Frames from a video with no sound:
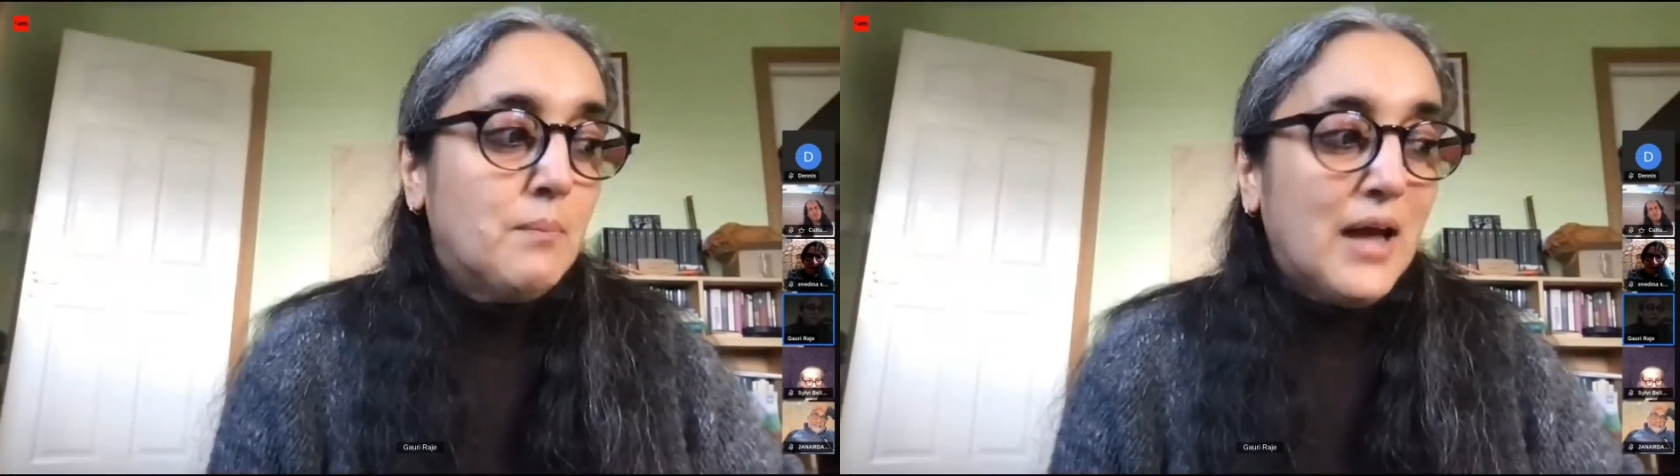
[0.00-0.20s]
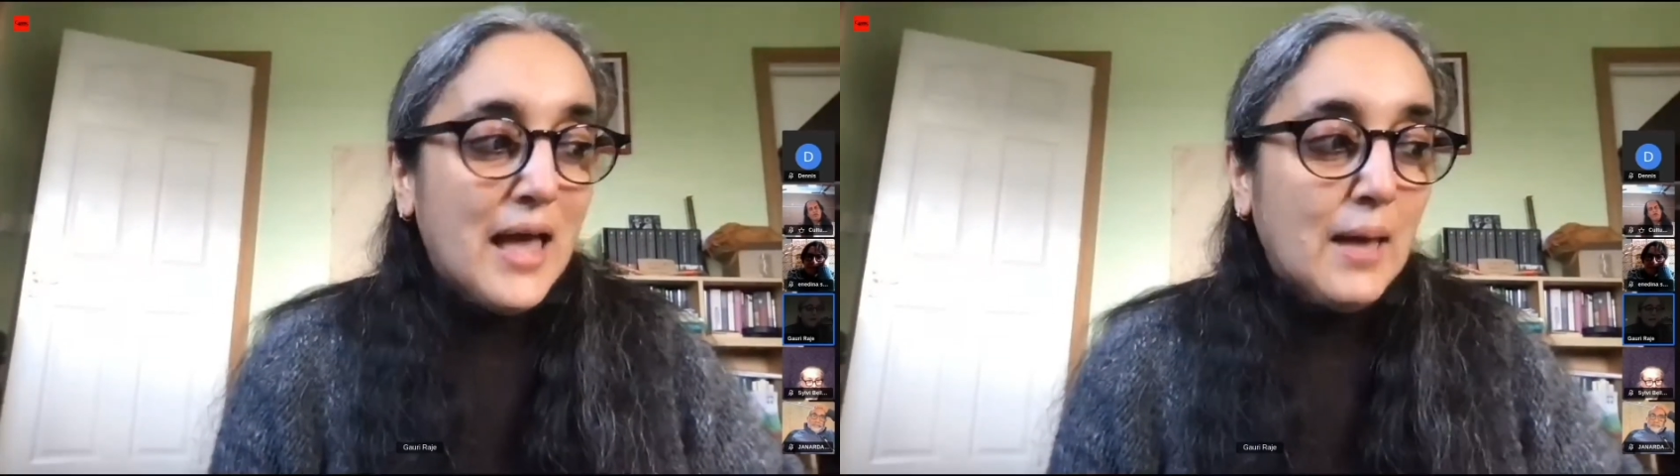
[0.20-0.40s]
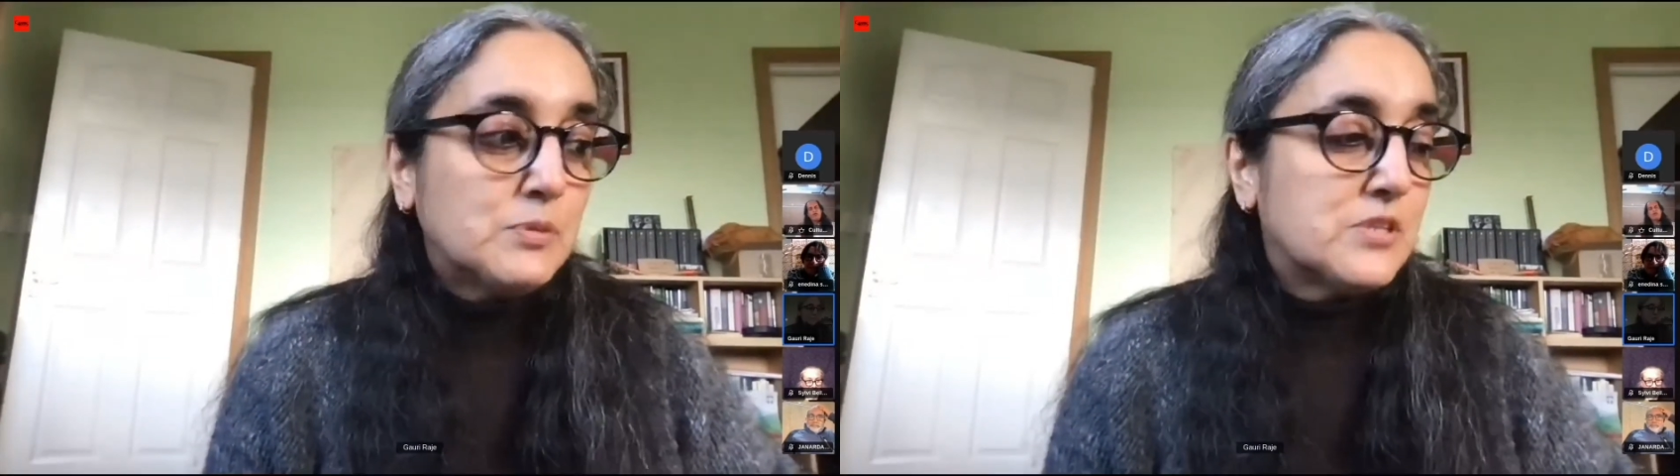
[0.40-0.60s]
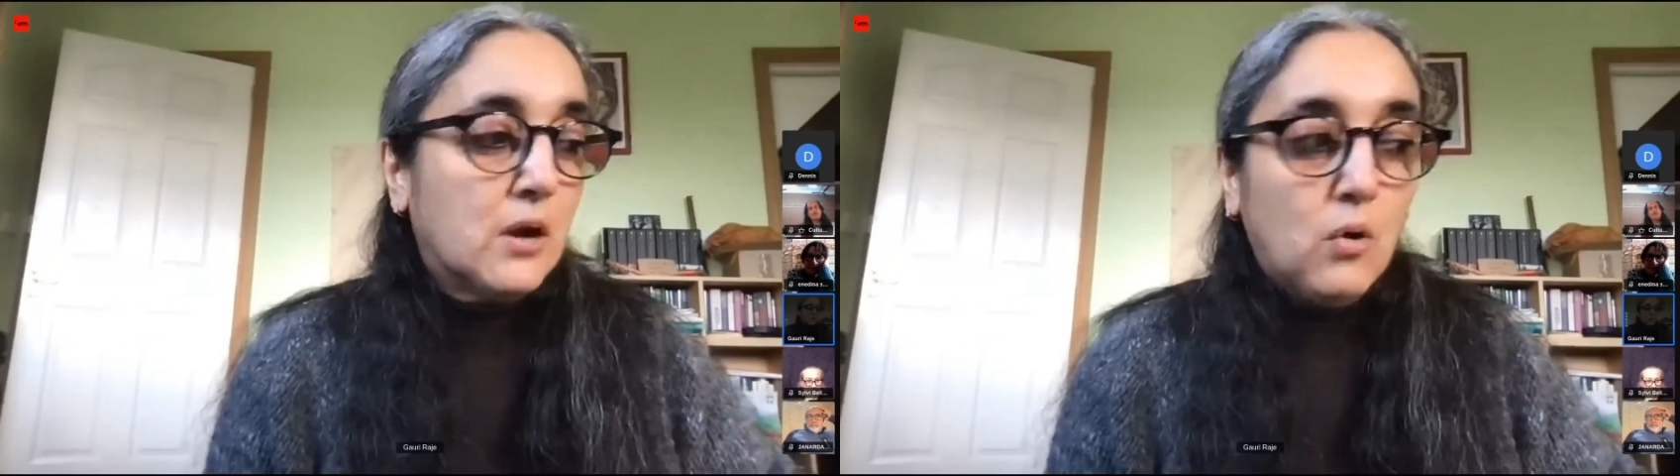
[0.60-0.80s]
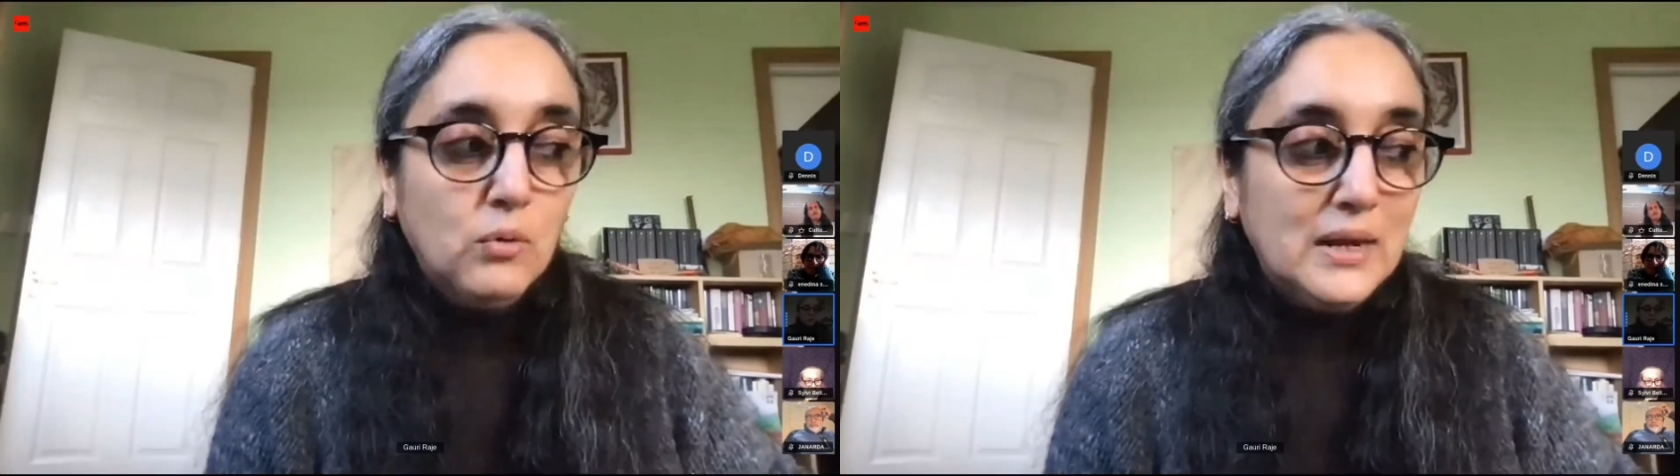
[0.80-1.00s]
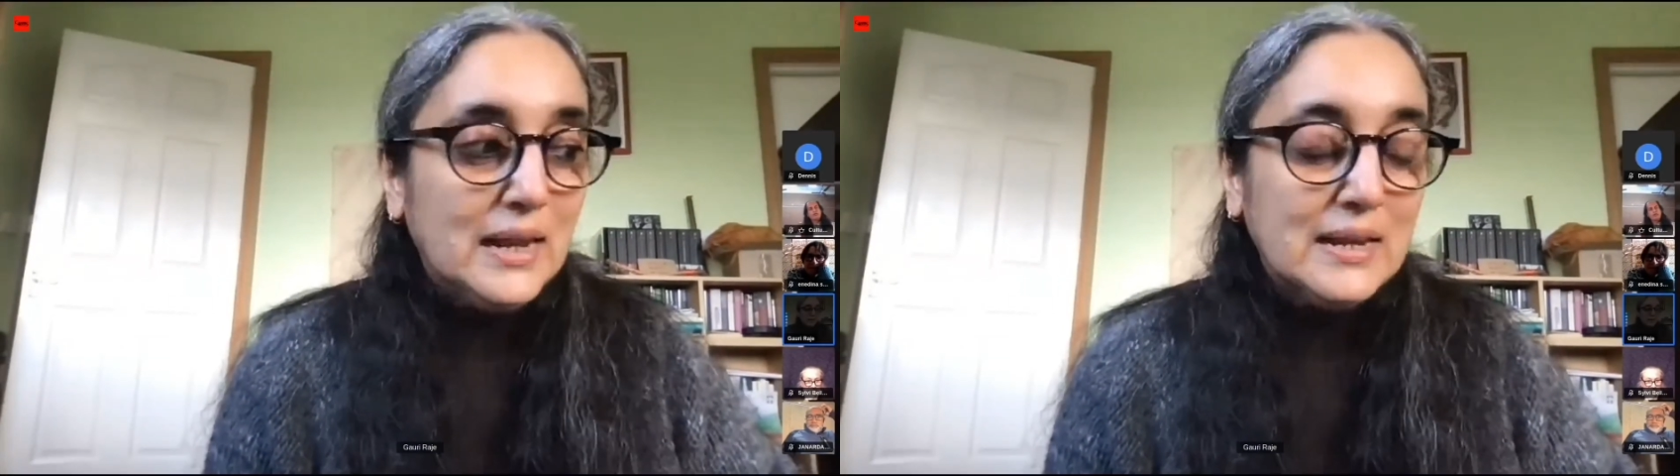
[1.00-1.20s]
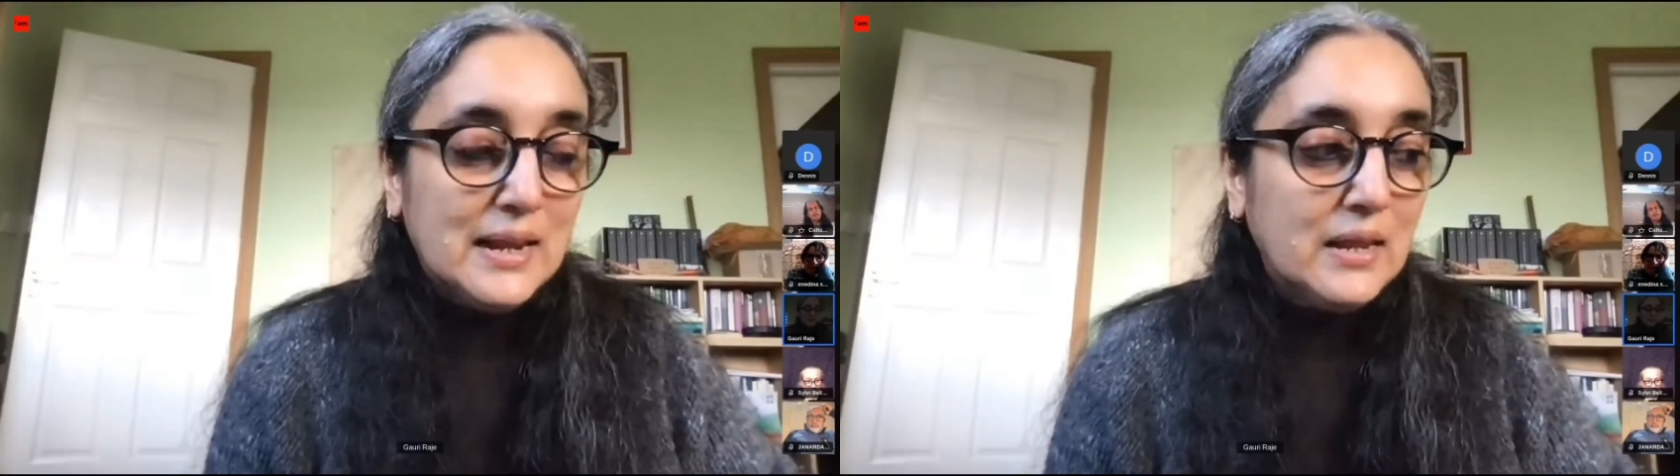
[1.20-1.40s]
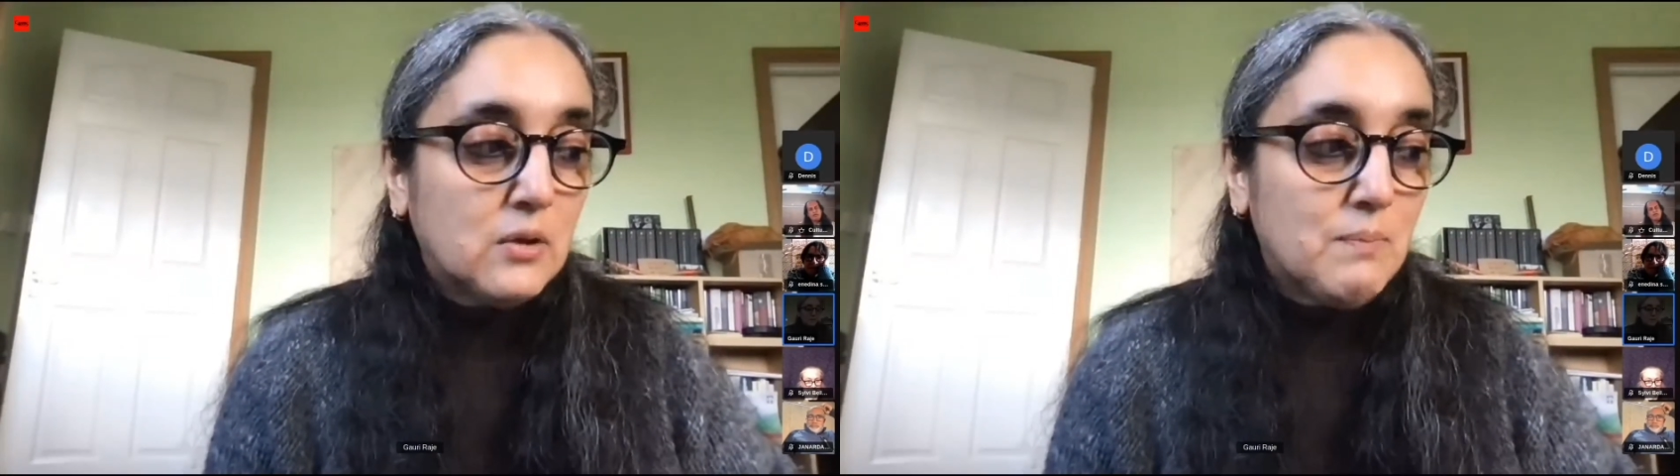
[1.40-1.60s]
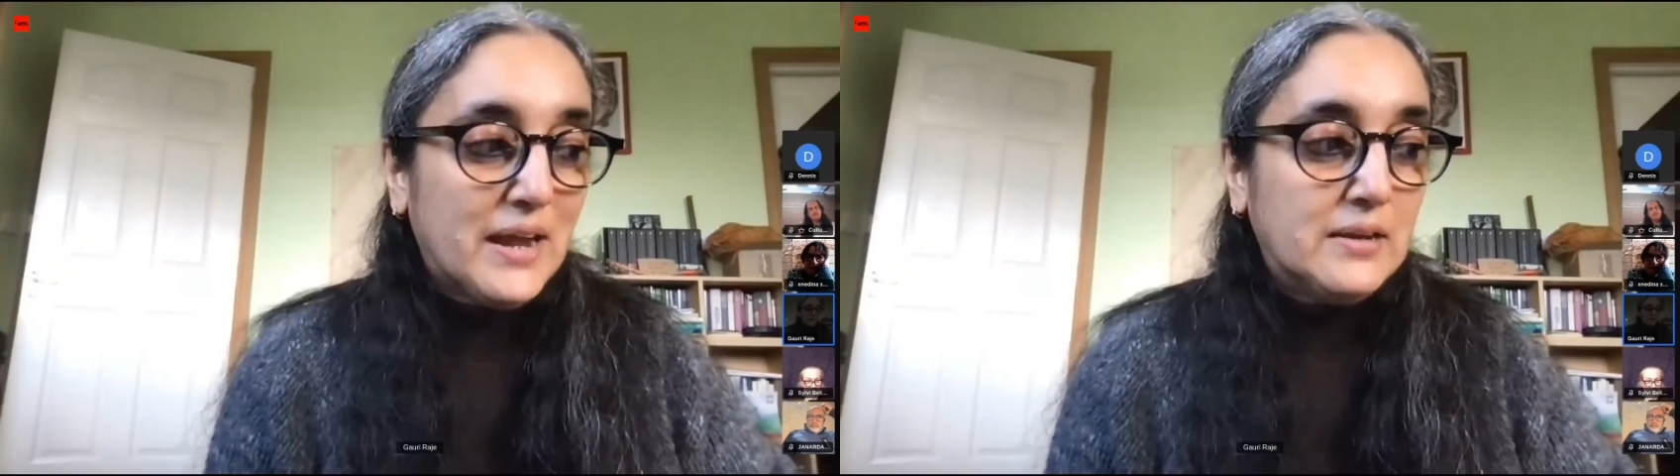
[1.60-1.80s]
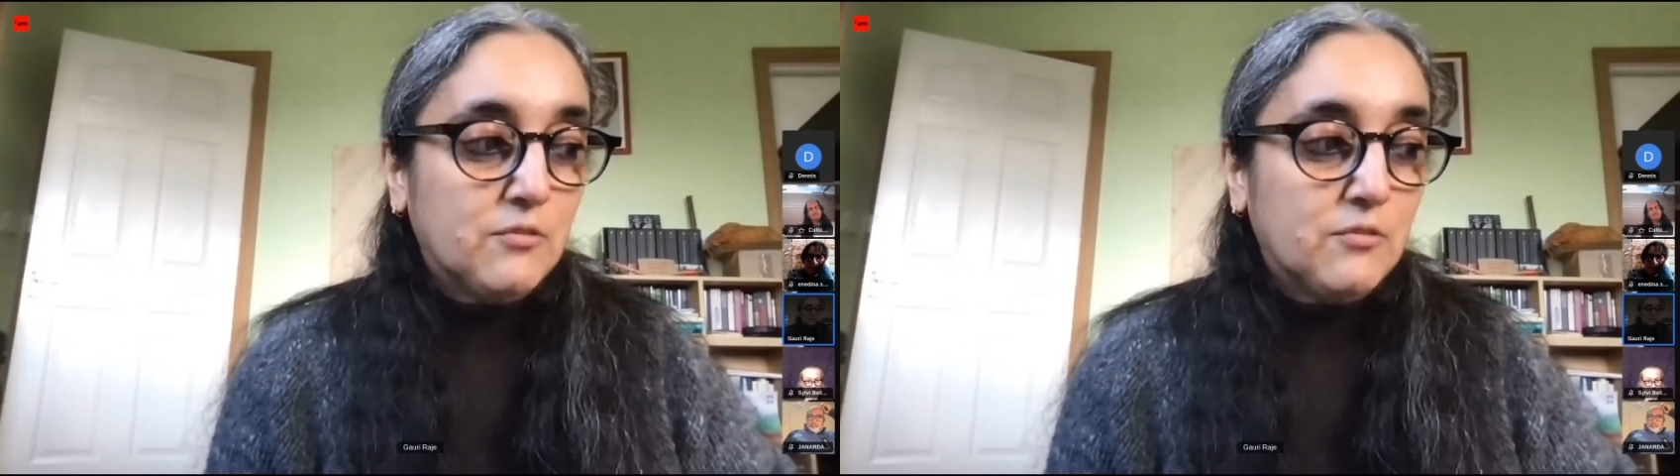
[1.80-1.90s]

Perhaps the only link might